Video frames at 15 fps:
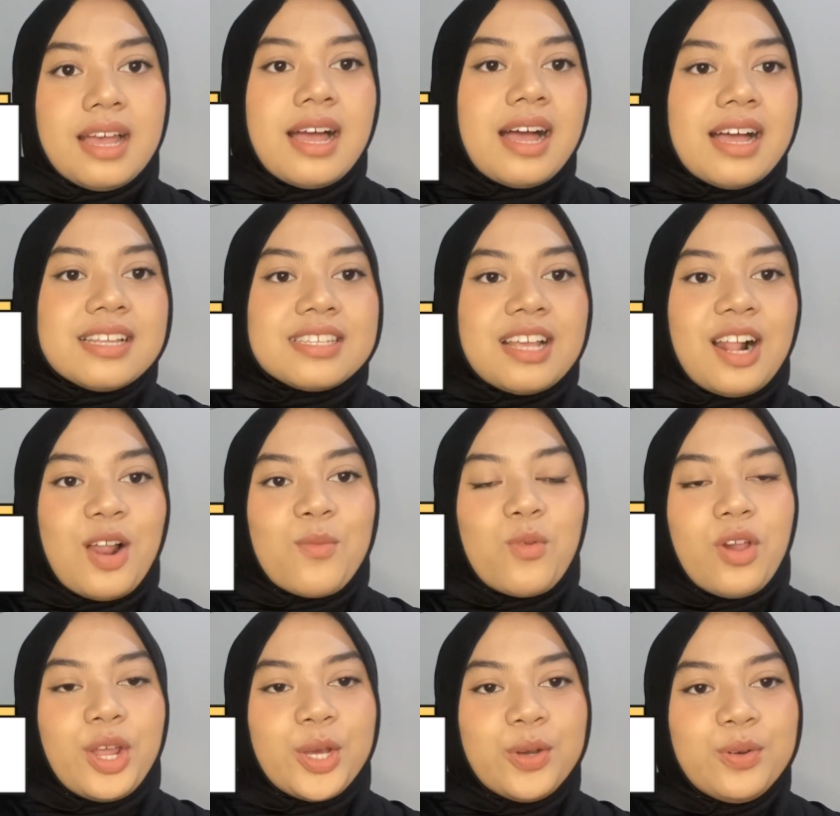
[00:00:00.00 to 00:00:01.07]

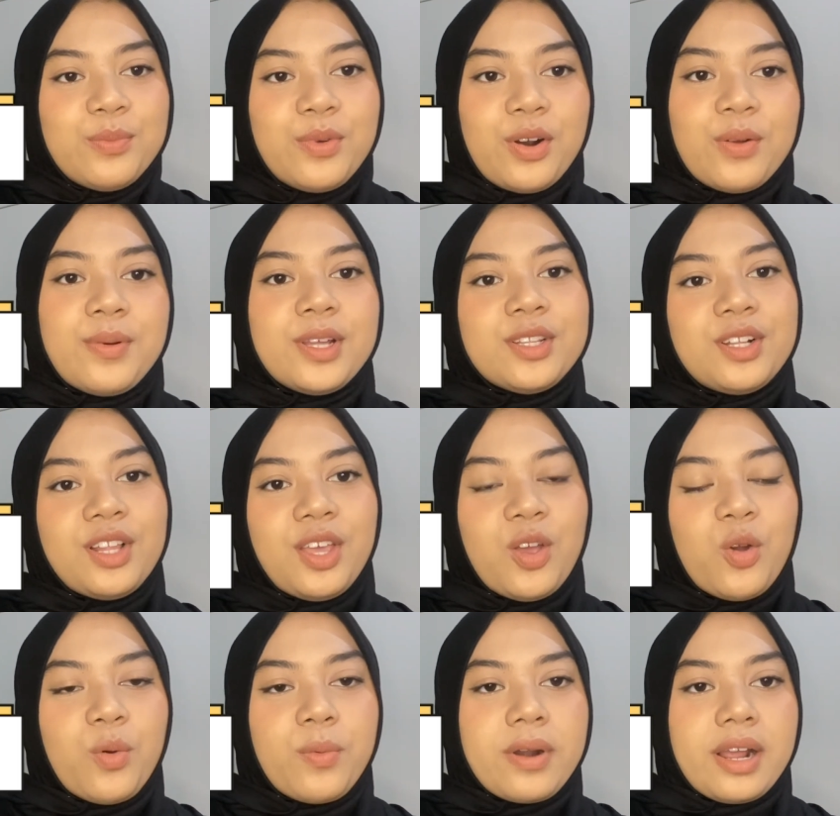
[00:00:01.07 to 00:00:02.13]
Assalamualaikum warahmatullahi
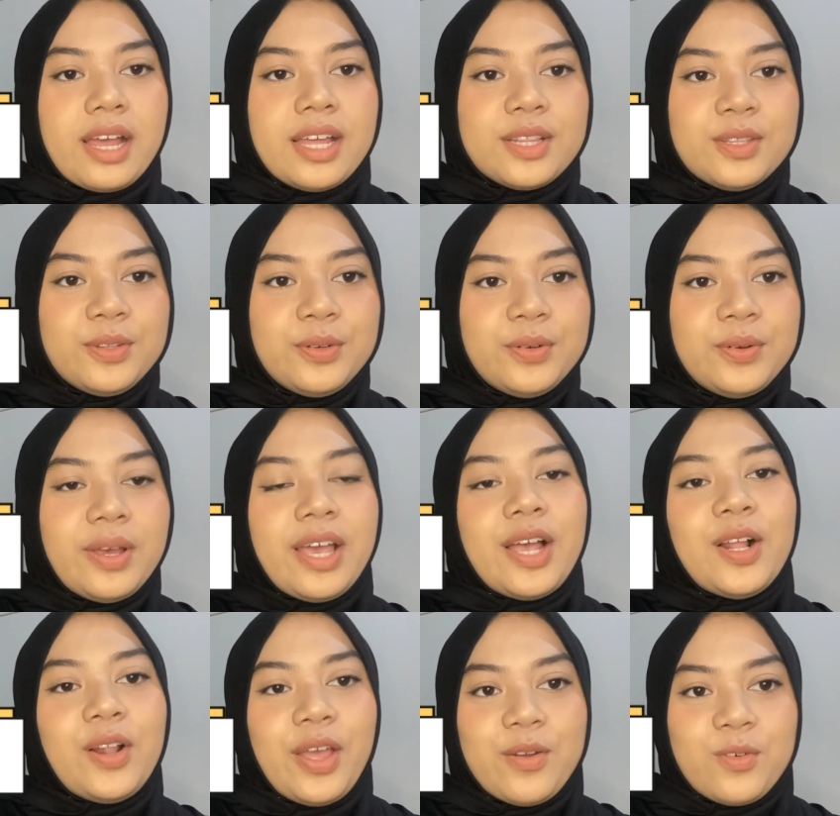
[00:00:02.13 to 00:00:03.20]
wabarakatuh.
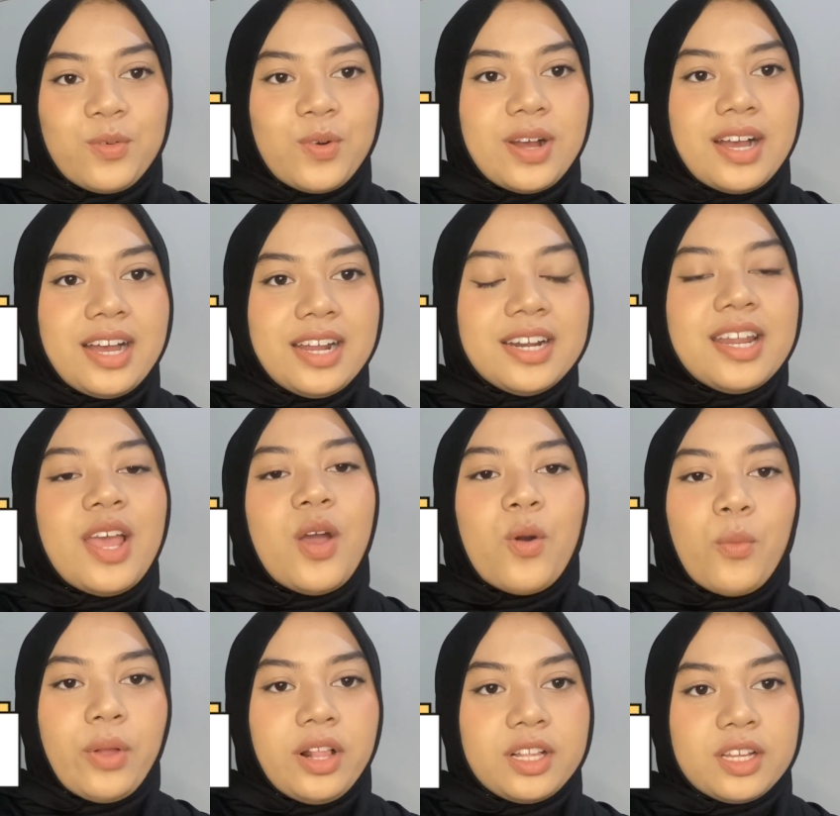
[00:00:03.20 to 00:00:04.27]
Hello everyone,
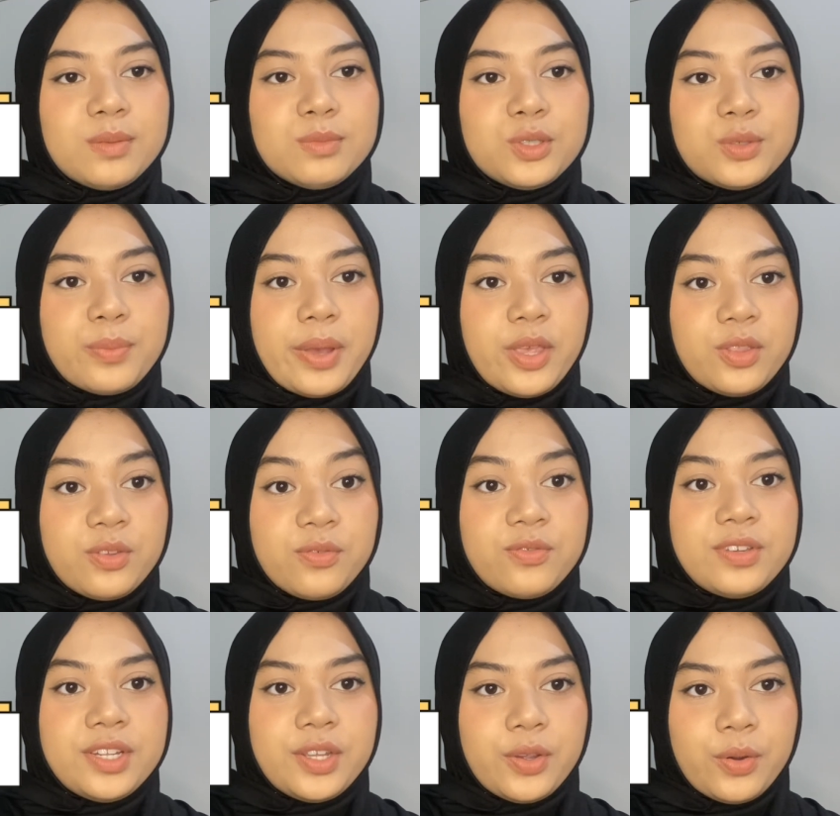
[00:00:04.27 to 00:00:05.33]
welcome to my YouTube
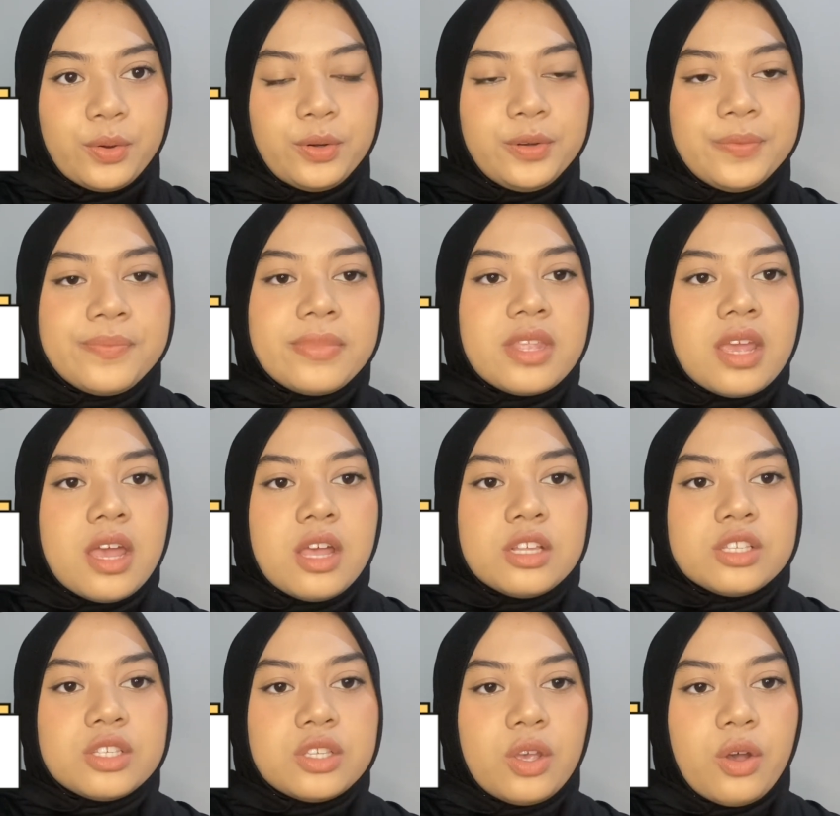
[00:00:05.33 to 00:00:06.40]
video.
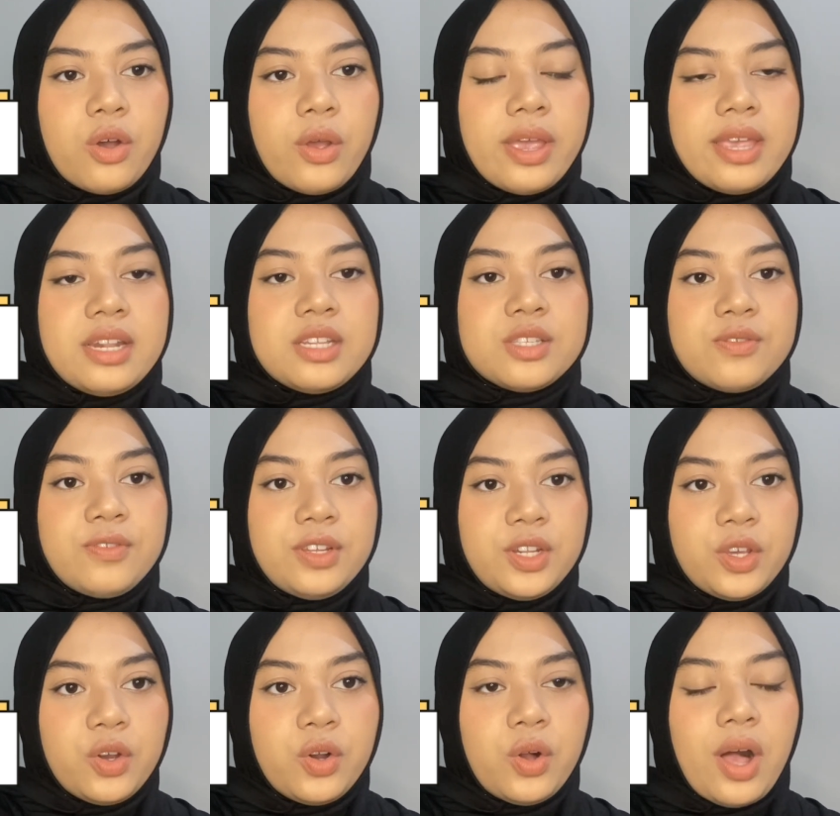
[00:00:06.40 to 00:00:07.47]
So in this
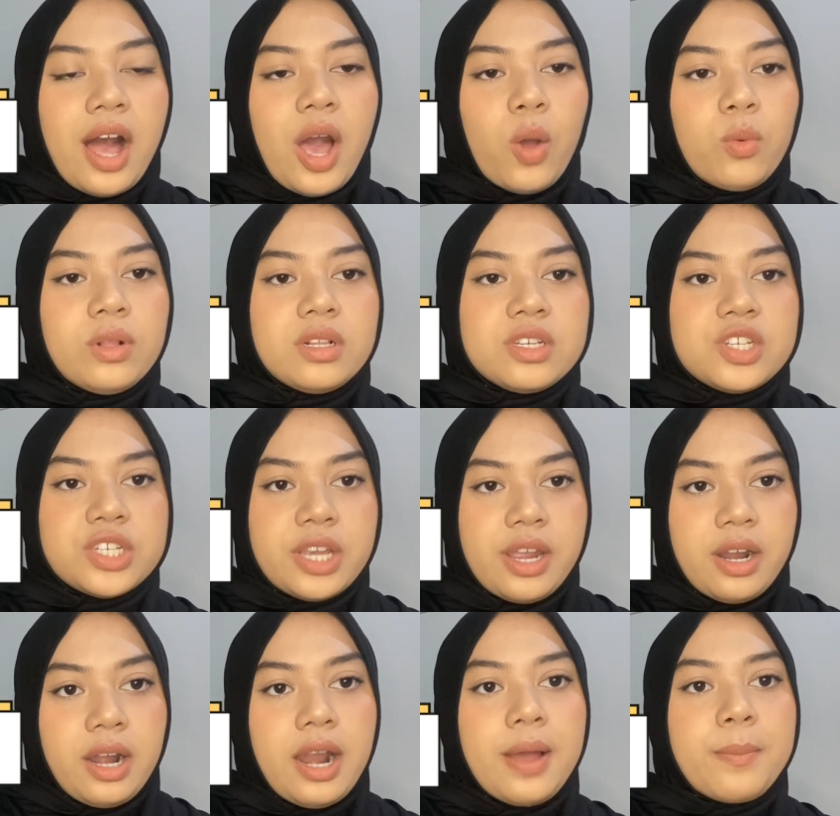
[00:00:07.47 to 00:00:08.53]
video, I will
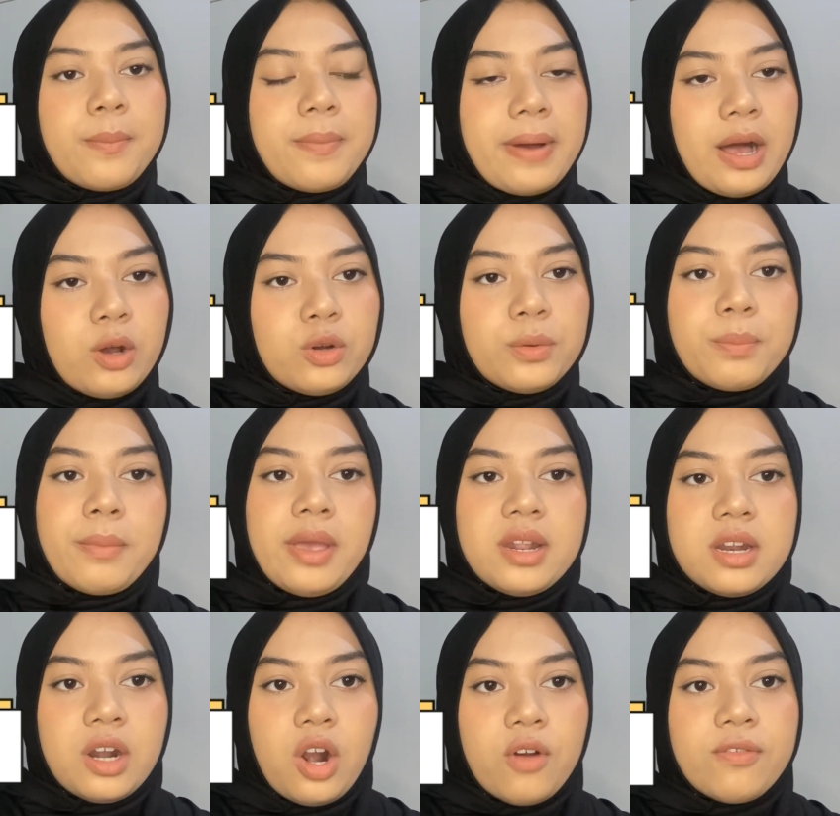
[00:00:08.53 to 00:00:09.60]
share about
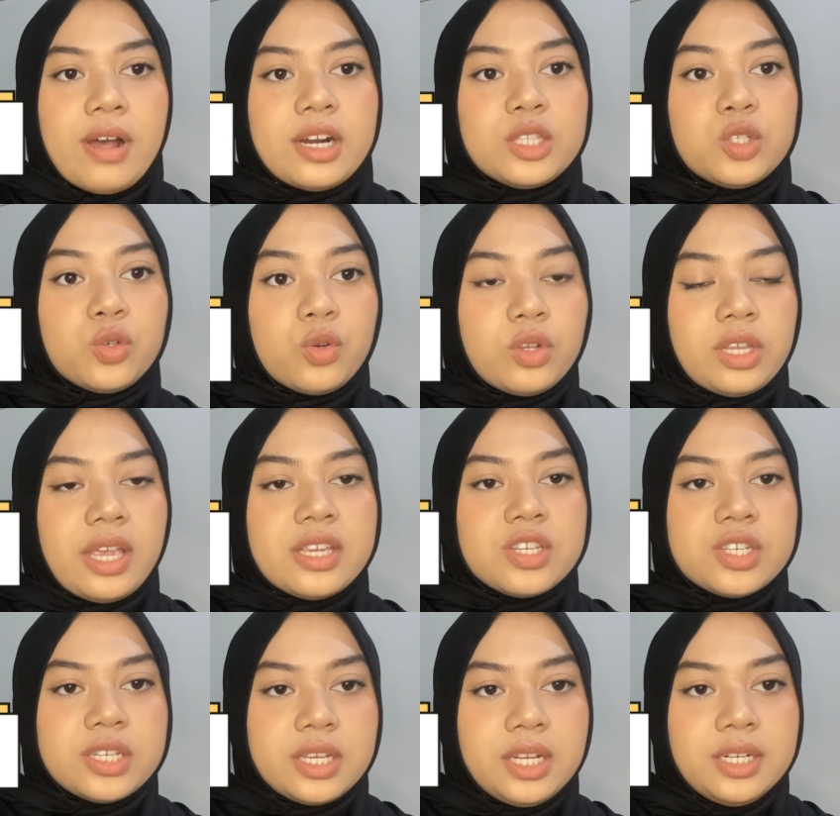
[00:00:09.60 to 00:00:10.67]
manner of
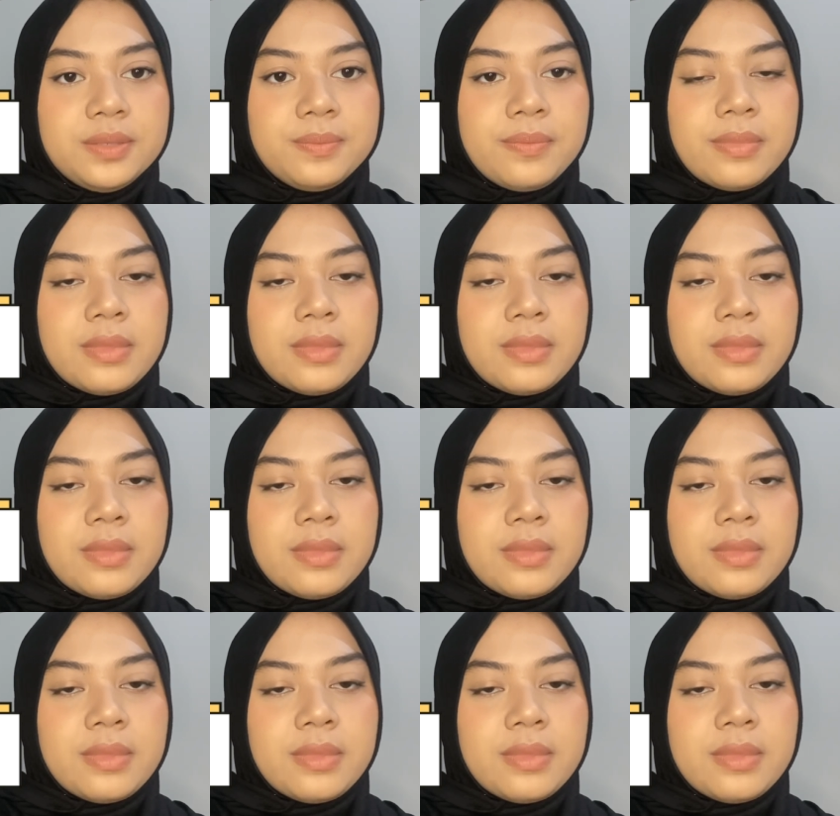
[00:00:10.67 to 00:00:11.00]
articulation.